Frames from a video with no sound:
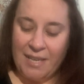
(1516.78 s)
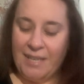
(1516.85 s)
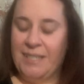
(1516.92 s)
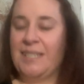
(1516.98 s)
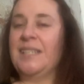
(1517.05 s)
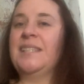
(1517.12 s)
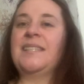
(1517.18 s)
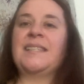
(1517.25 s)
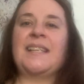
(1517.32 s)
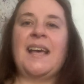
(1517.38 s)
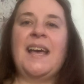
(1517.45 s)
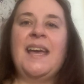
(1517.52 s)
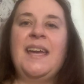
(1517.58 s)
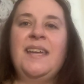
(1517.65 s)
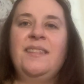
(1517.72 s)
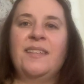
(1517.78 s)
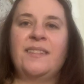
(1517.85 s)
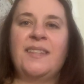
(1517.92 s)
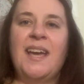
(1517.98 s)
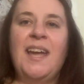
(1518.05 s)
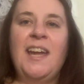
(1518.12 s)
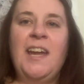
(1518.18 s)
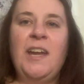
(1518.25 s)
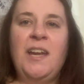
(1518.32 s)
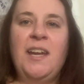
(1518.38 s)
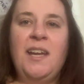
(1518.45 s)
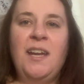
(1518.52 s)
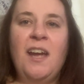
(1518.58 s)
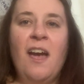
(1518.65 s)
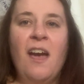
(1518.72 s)
It didn't say that
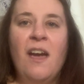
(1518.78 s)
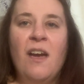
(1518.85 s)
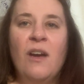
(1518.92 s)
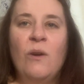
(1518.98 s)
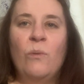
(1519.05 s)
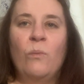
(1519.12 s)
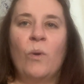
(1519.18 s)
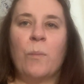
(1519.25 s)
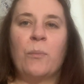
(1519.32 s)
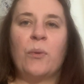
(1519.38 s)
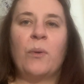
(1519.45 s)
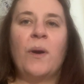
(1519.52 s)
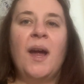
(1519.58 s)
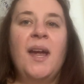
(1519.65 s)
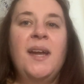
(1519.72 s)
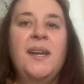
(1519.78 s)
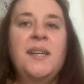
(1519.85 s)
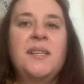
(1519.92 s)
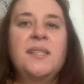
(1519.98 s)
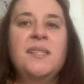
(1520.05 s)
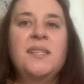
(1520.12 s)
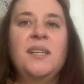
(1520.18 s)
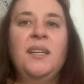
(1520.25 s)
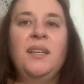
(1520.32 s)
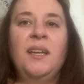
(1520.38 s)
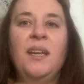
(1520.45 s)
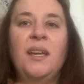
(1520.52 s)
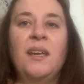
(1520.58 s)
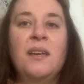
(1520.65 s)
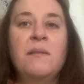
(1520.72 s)
they were praising
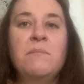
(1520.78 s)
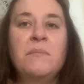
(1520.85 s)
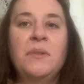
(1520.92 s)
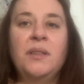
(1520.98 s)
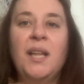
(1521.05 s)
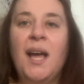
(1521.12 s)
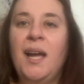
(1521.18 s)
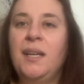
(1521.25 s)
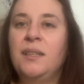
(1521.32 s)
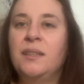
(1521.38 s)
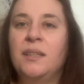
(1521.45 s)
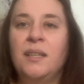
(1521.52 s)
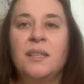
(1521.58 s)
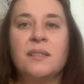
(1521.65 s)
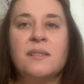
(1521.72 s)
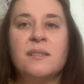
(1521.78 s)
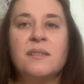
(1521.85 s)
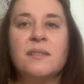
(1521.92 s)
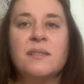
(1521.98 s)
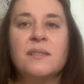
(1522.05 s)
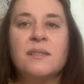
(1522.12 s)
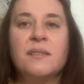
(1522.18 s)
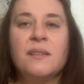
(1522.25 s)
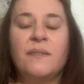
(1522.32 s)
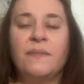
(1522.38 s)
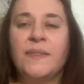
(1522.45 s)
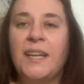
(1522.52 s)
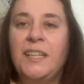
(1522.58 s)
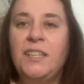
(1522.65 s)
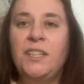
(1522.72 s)
him like this.
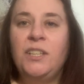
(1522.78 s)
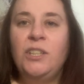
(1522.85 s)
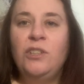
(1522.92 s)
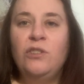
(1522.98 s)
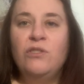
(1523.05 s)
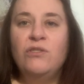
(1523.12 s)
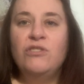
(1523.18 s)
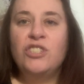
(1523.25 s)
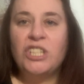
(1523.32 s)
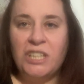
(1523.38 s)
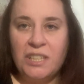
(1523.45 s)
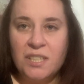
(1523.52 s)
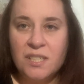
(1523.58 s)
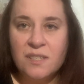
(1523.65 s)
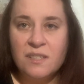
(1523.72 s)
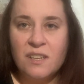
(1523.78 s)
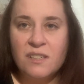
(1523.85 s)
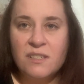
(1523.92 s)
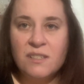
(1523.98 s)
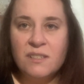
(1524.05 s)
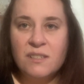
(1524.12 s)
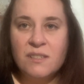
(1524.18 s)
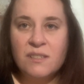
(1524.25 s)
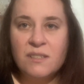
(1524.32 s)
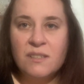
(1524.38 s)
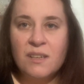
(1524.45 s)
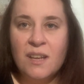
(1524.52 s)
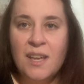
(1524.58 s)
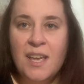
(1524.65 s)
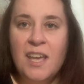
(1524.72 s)
Thank you, Jesus.
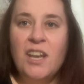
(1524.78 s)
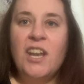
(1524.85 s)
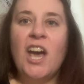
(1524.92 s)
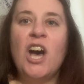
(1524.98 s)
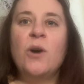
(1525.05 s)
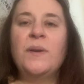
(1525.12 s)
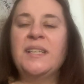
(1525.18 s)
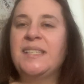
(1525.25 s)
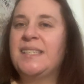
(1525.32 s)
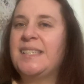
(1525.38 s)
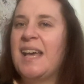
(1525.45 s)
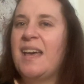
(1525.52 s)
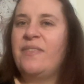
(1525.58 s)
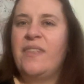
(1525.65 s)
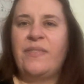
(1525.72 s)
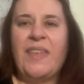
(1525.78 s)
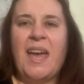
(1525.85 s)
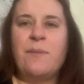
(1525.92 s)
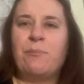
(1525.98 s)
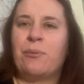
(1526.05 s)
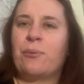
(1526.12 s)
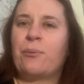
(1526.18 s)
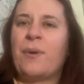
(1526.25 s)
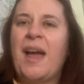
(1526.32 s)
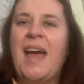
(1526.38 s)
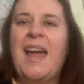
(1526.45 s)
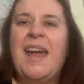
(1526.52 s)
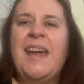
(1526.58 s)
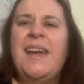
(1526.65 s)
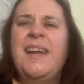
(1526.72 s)
No, it said that they
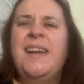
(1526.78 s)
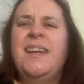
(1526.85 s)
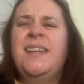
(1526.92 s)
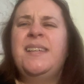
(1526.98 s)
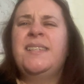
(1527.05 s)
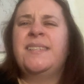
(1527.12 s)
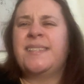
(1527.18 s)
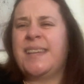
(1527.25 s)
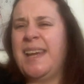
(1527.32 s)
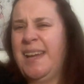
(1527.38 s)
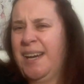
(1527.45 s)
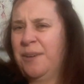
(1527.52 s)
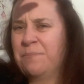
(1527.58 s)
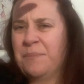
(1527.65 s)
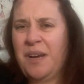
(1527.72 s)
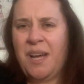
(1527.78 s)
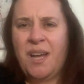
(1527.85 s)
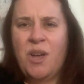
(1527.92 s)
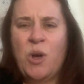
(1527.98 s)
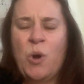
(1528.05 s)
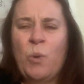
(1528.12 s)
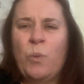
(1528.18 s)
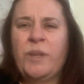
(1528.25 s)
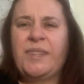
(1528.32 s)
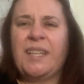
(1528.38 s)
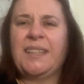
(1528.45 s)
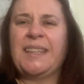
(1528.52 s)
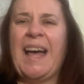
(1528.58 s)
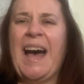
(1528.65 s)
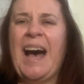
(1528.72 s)
praised him with a
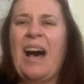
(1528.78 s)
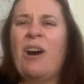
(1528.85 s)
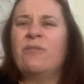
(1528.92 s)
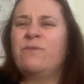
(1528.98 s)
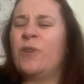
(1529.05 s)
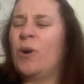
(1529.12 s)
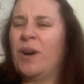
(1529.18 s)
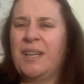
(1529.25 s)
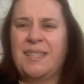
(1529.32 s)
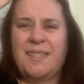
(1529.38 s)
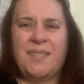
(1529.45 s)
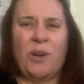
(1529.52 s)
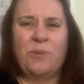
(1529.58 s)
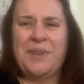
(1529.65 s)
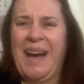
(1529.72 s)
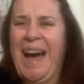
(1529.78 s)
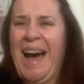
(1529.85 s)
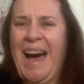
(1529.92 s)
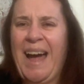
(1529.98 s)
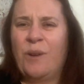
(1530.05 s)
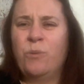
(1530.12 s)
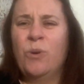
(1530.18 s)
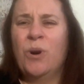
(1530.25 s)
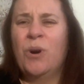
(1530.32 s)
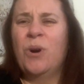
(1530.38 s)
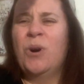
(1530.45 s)
loud voice on high. Woo!